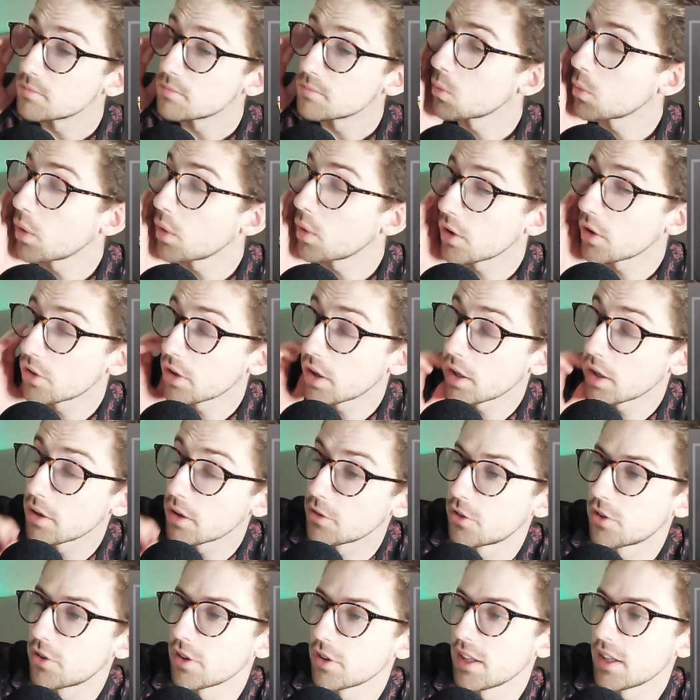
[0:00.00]
Well done
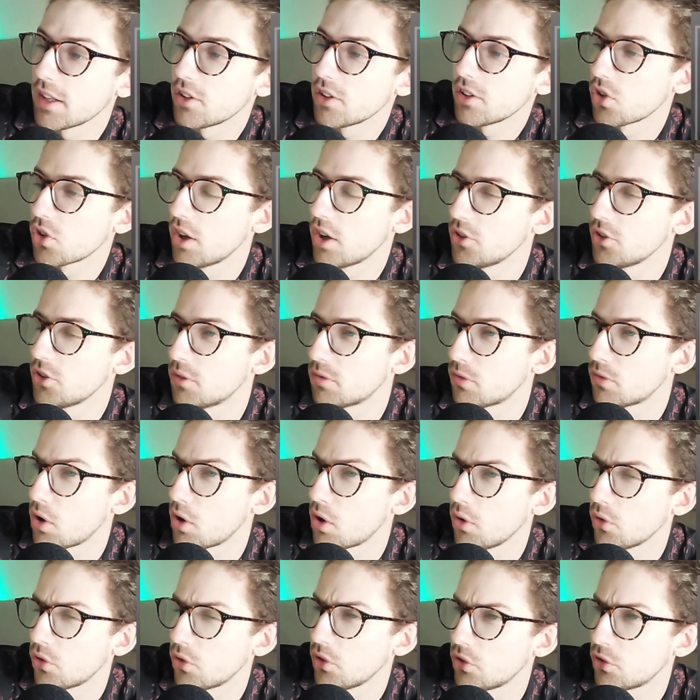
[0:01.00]
to get his side to
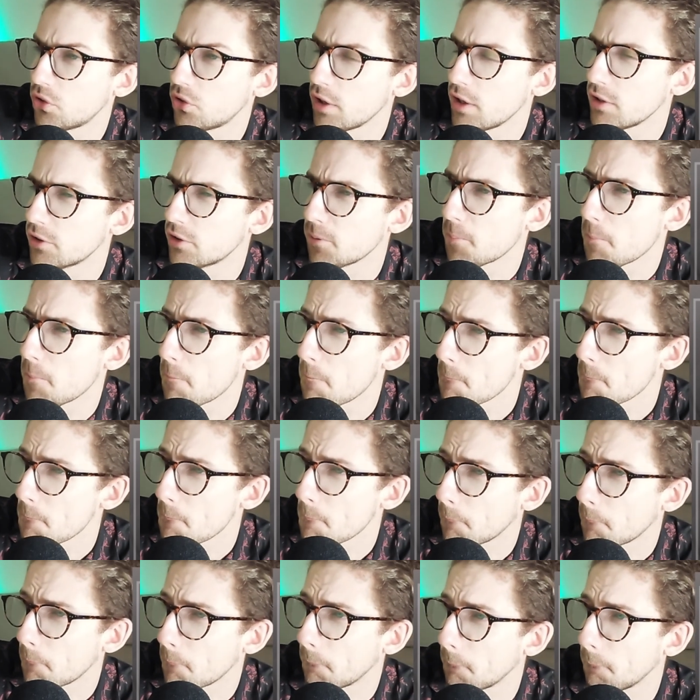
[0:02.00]
finals this season.
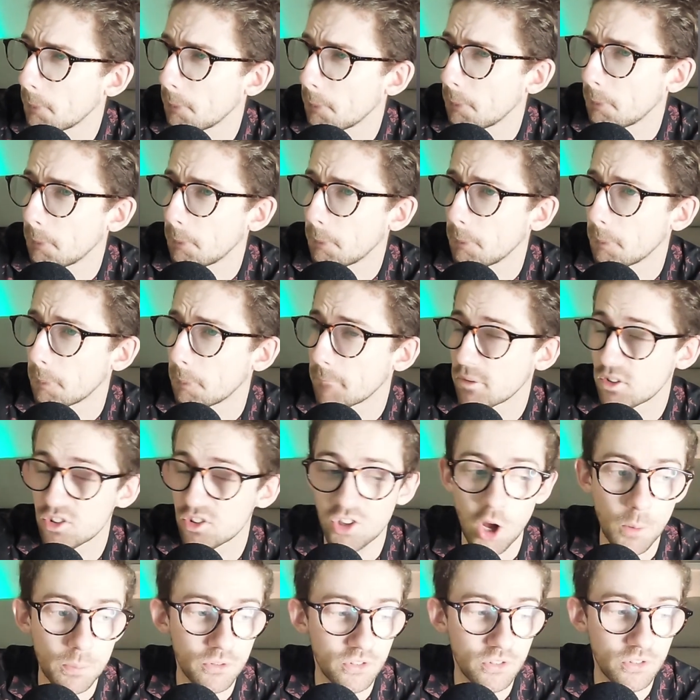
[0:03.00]

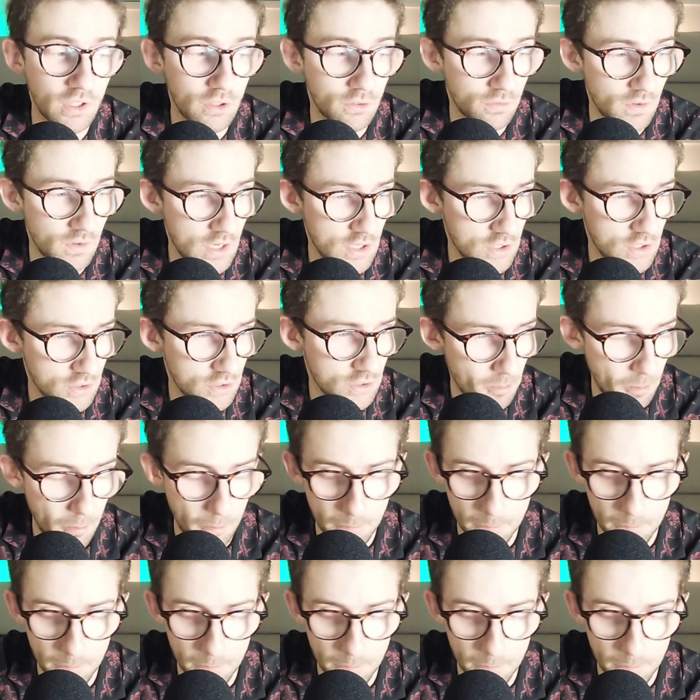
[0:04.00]
Top 6 finish.